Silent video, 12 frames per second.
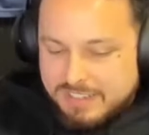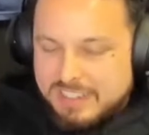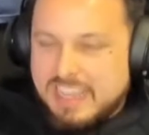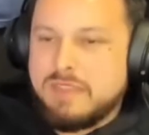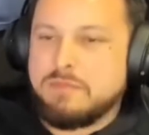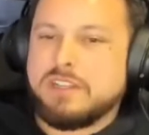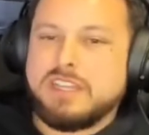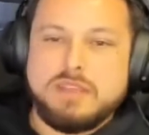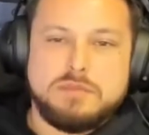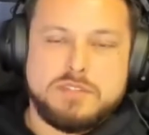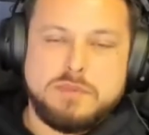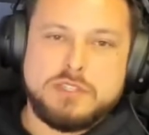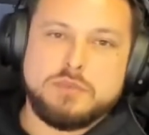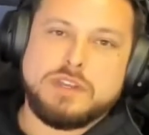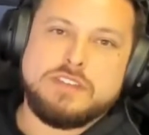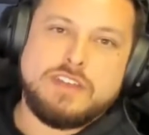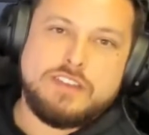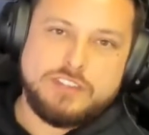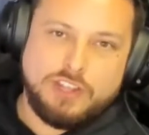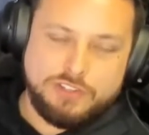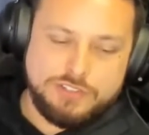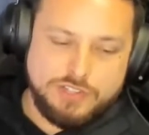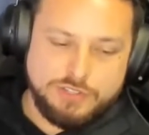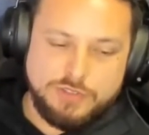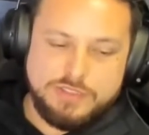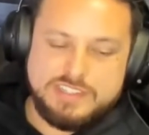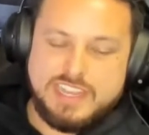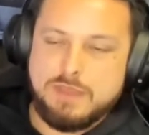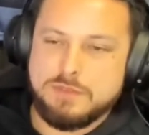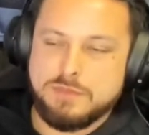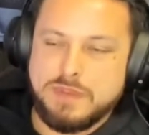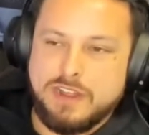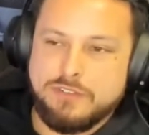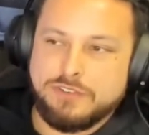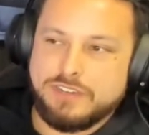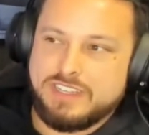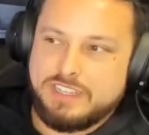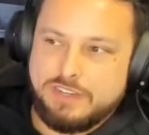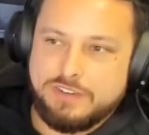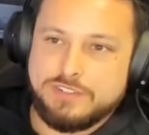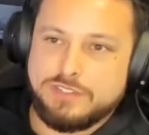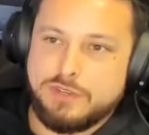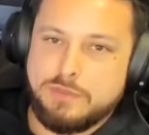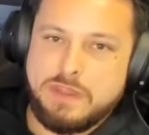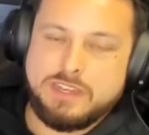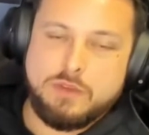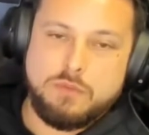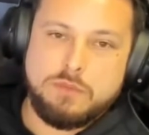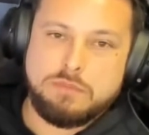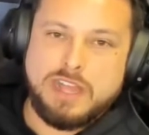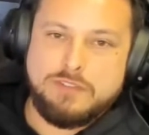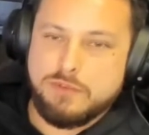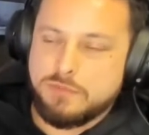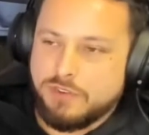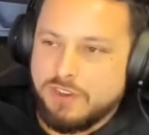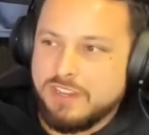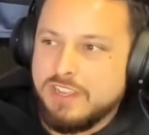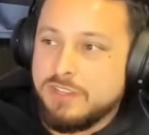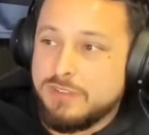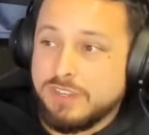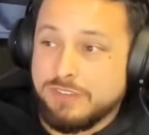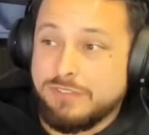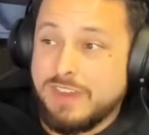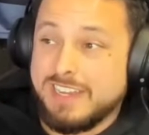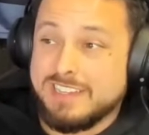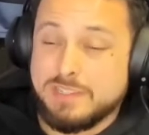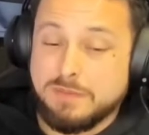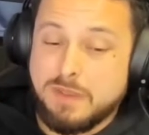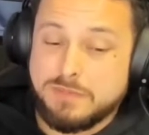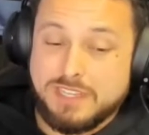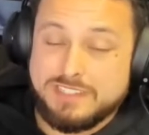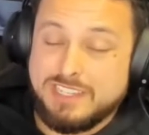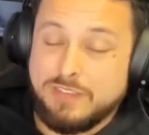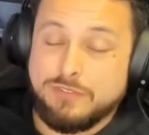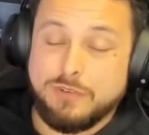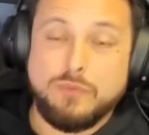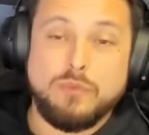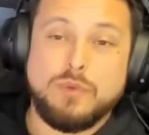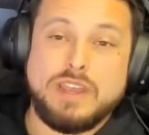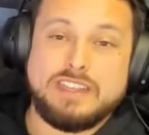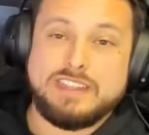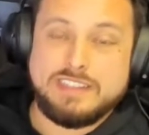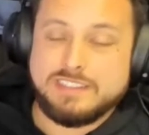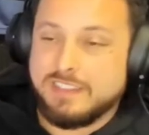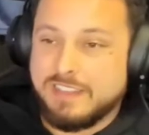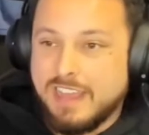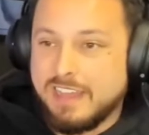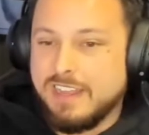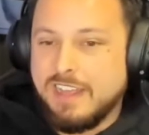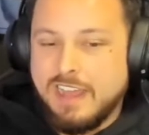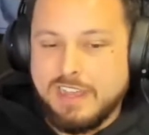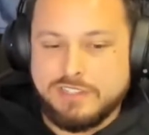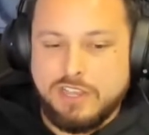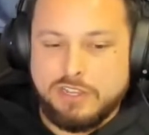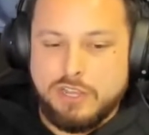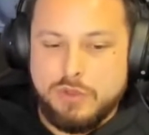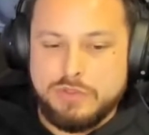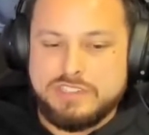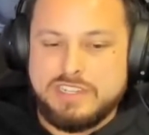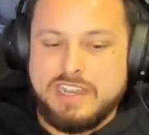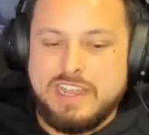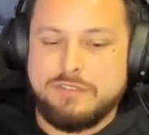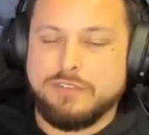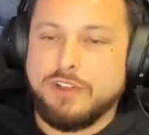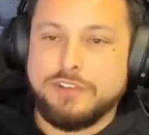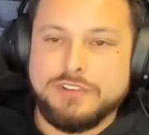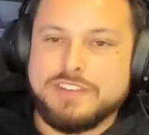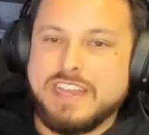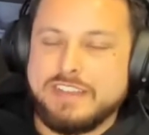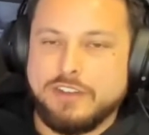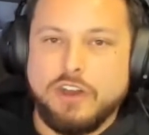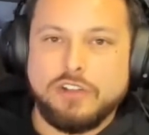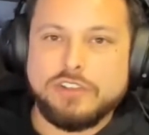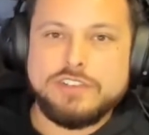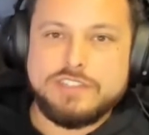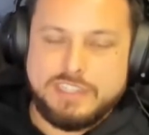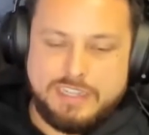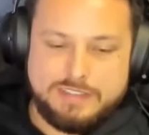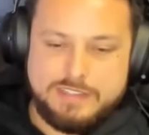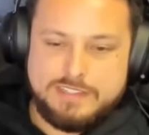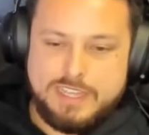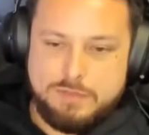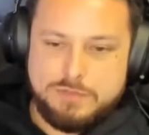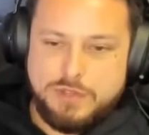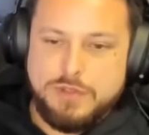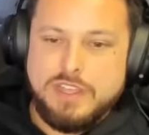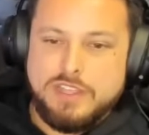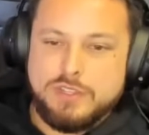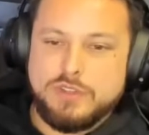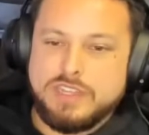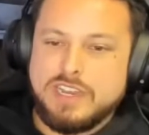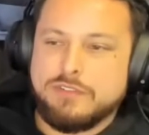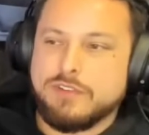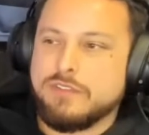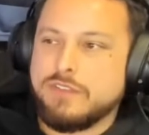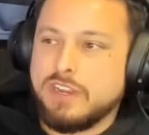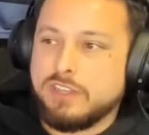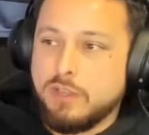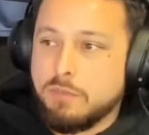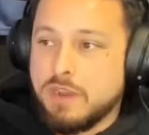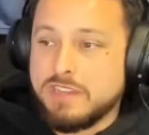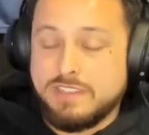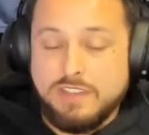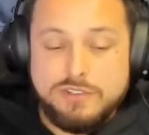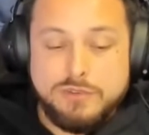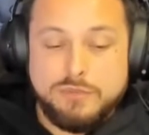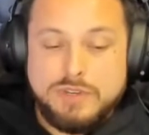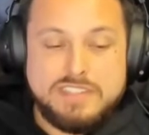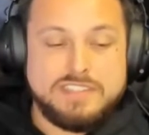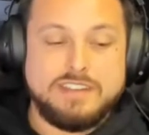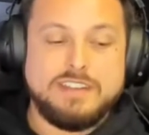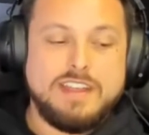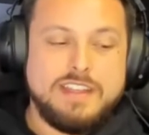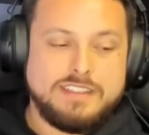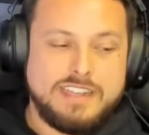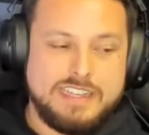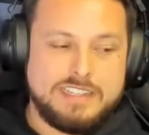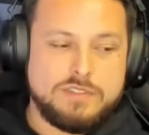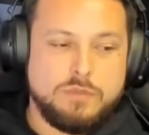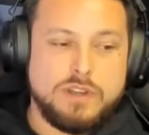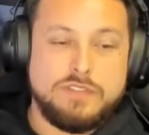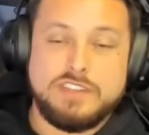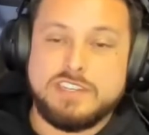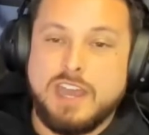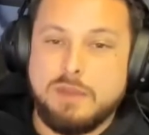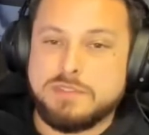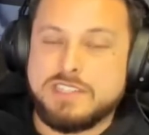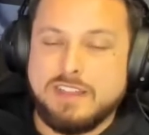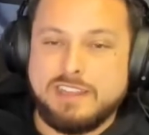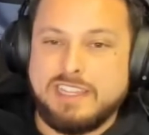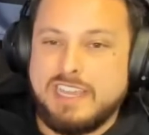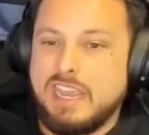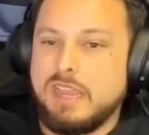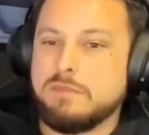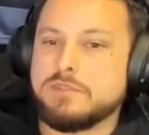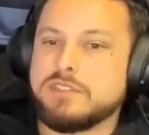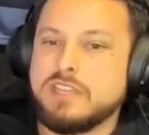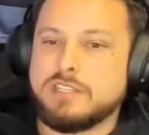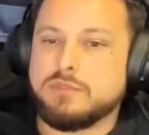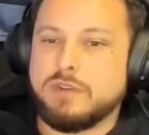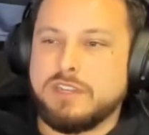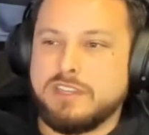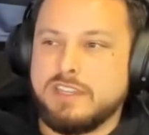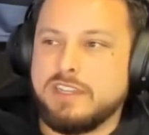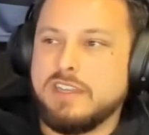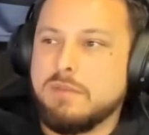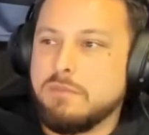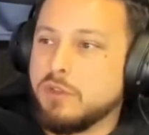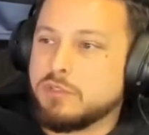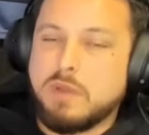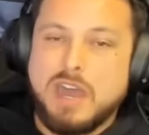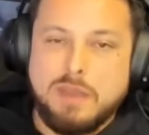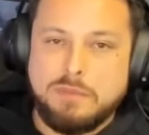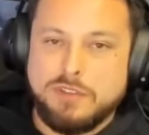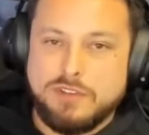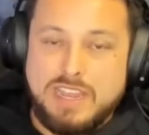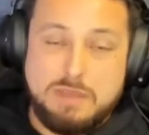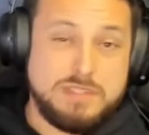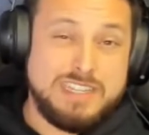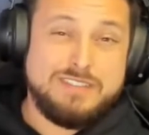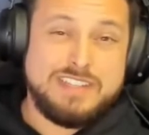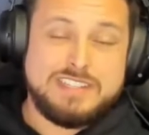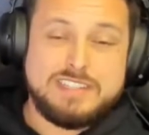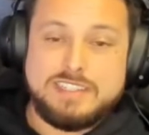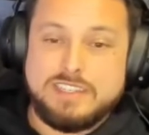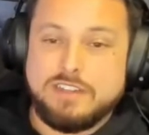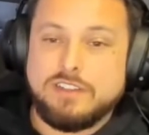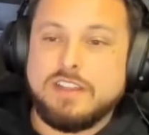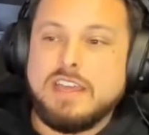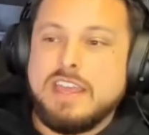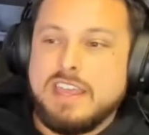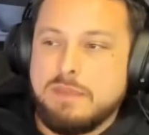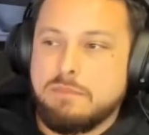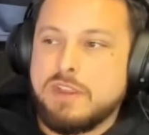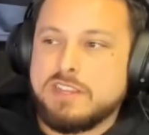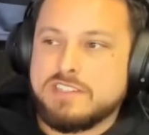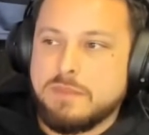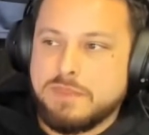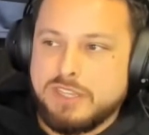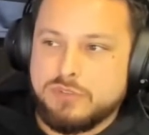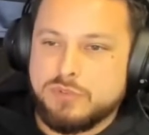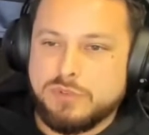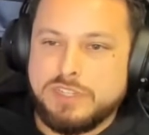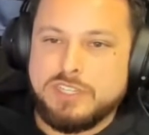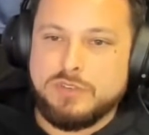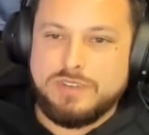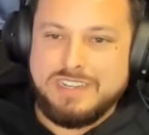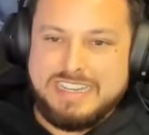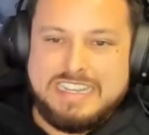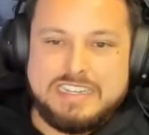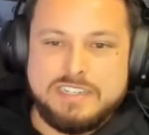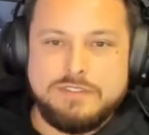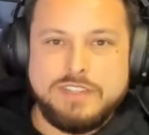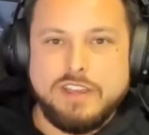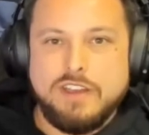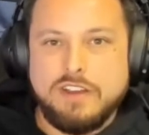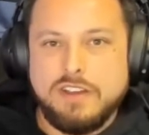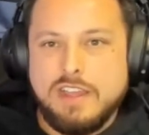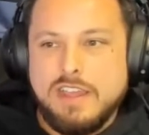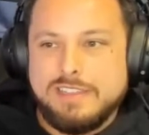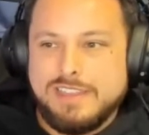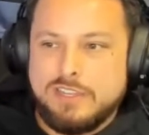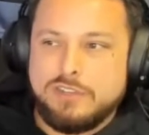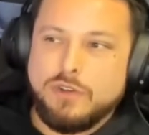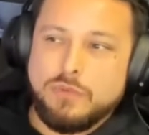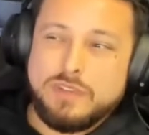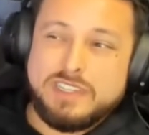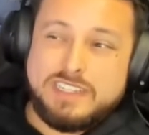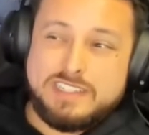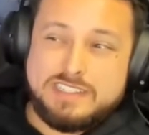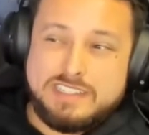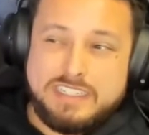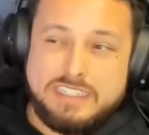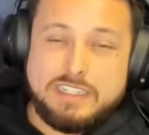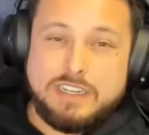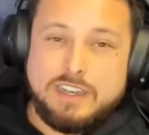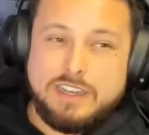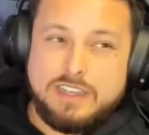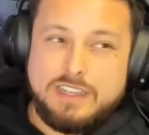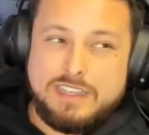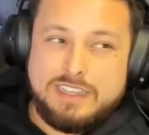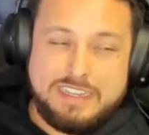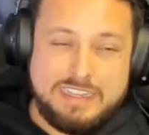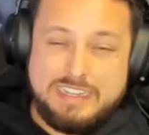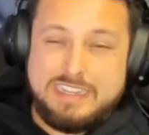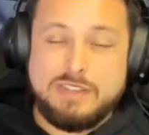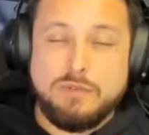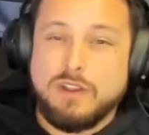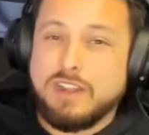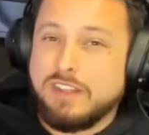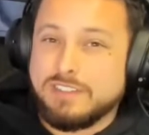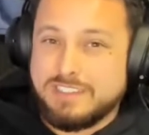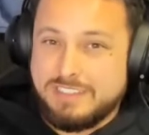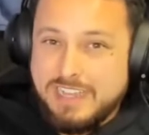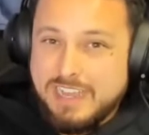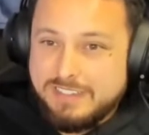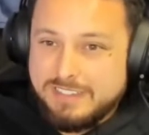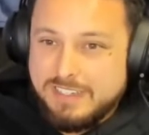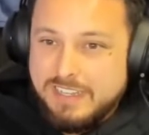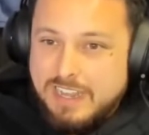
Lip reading: Game claims to be $25, although this game has been out for years. So depending on what platform you're on, you can find it sometimes on sale for way less than that. I saw codes today for under $10 to get this game. So you can get it for a very low price. And there's a reason that it's one of the top selling games. It's one of the most popular games even still. It brings something truly unique to VR that you don't really see anywhere else yet.